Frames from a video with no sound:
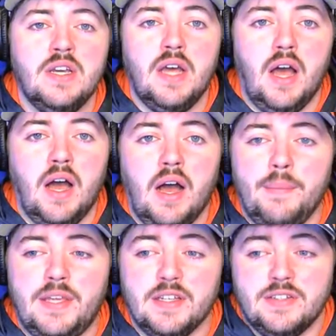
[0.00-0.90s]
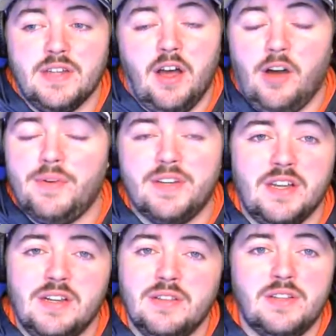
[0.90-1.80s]
because Auburn is
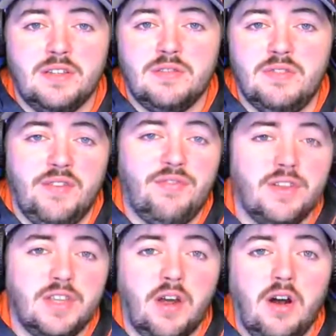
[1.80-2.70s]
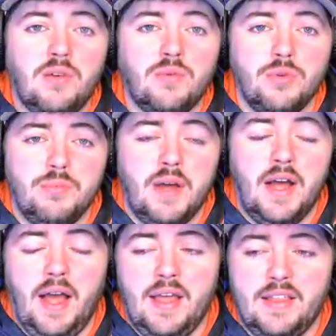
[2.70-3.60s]
going to look different at the guard room.
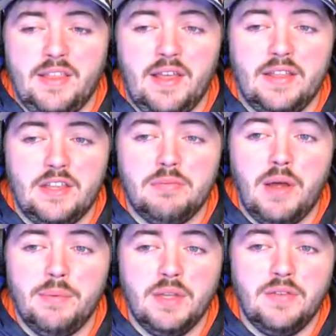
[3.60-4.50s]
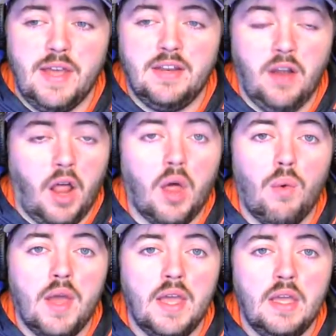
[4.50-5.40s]
At this point, I believe Aden
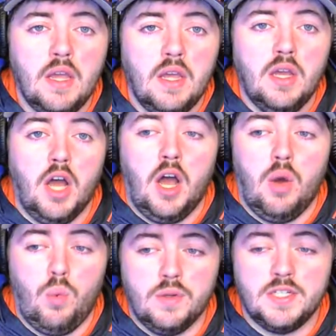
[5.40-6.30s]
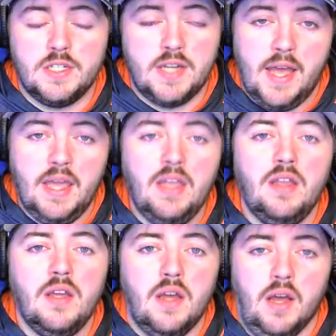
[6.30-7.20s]
Holloway will stay.
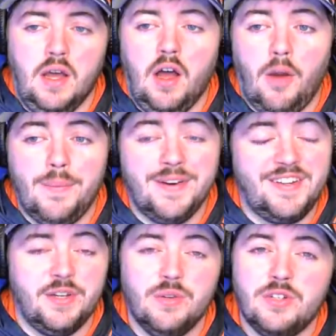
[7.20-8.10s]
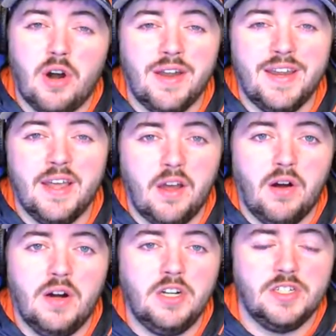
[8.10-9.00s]
Auburn's still targeting a
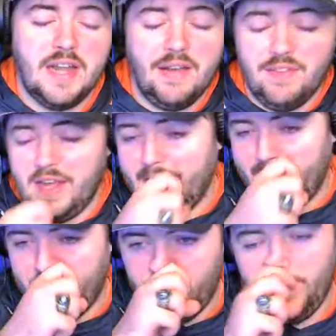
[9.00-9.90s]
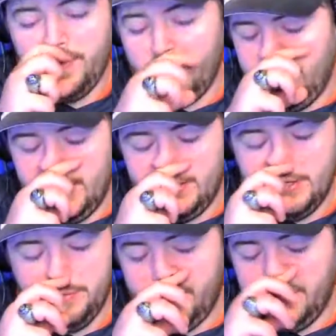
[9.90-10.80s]
guard just to have a guy go
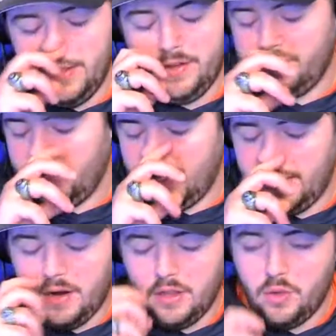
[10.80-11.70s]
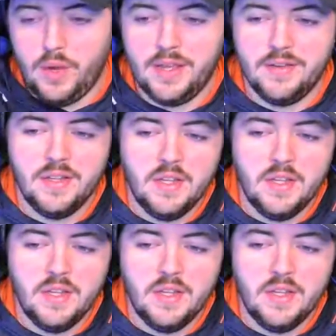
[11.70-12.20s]
to play alongside Holloway.